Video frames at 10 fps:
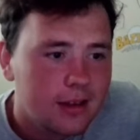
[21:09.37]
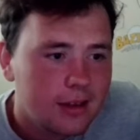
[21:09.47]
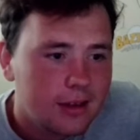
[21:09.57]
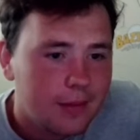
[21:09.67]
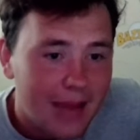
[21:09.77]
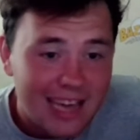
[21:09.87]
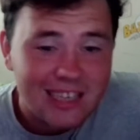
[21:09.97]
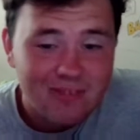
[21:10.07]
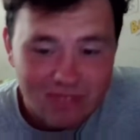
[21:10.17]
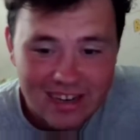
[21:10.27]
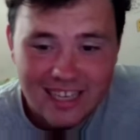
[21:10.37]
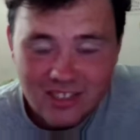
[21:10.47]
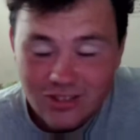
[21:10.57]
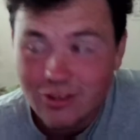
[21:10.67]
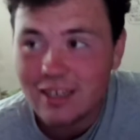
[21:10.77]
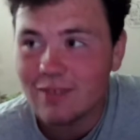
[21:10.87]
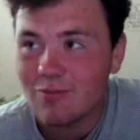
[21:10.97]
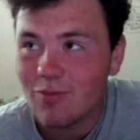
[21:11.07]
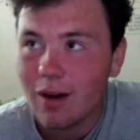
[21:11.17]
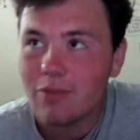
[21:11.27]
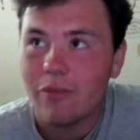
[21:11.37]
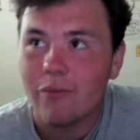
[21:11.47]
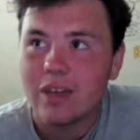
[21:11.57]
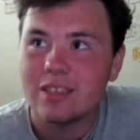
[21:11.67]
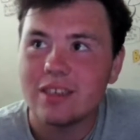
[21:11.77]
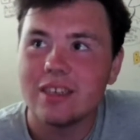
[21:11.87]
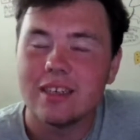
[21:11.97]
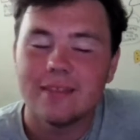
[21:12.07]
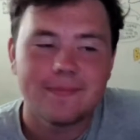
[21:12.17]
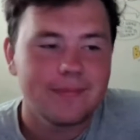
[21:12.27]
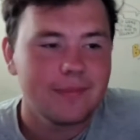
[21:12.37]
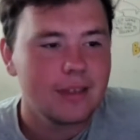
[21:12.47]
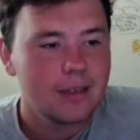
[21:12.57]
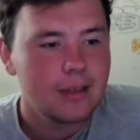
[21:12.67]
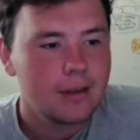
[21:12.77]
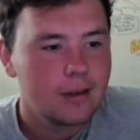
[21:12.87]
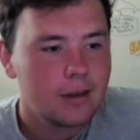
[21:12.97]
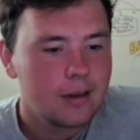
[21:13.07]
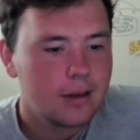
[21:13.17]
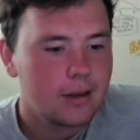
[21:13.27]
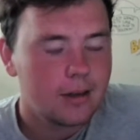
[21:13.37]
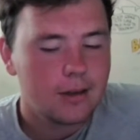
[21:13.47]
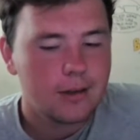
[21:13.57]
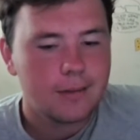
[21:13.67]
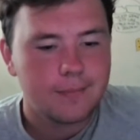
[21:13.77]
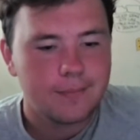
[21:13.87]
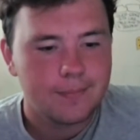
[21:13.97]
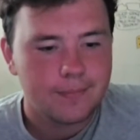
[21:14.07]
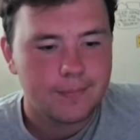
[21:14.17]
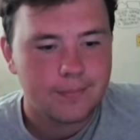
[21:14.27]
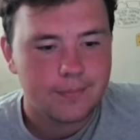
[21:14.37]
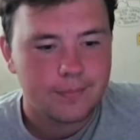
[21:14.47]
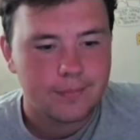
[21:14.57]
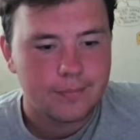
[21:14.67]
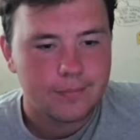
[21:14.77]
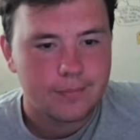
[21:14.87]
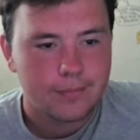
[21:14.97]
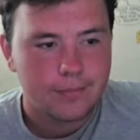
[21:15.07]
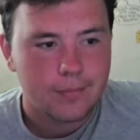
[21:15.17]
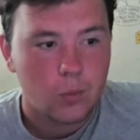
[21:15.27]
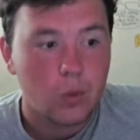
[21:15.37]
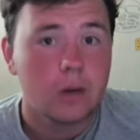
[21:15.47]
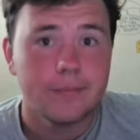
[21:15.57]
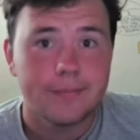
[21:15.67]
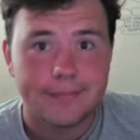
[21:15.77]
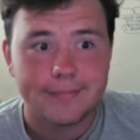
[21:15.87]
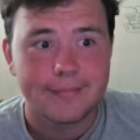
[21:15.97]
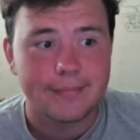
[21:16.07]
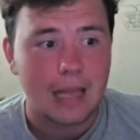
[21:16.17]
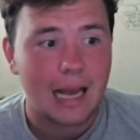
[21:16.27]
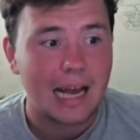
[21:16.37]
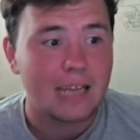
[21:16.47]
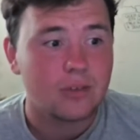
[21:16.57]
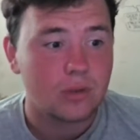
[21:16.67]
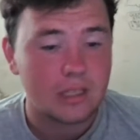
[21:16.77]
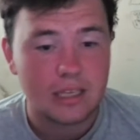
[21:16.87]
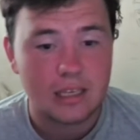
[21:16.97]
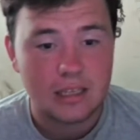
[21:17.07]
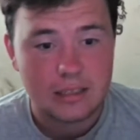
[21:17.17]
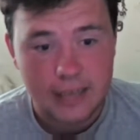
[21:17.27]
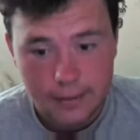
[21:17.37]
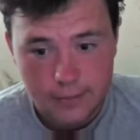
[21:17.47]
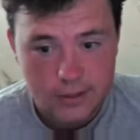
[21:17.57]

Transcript: I'm actually really enjoying it. Rather invested in it. Well, as we're at the end of this chapter,